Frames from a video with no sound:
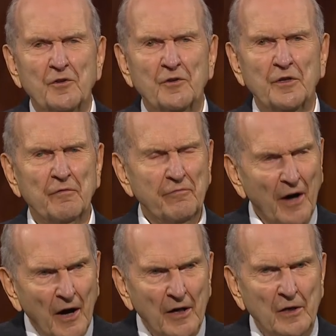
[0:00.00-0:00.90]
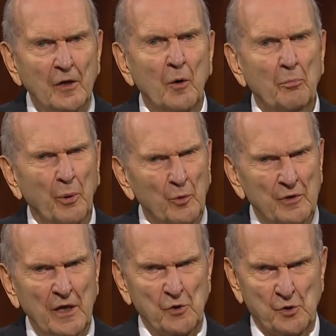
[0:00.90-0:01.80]
divine
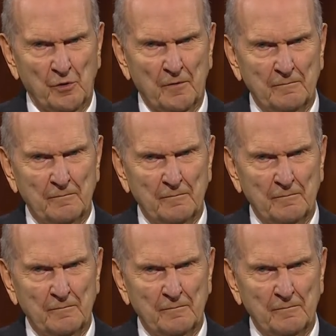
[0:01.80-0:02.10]
potential.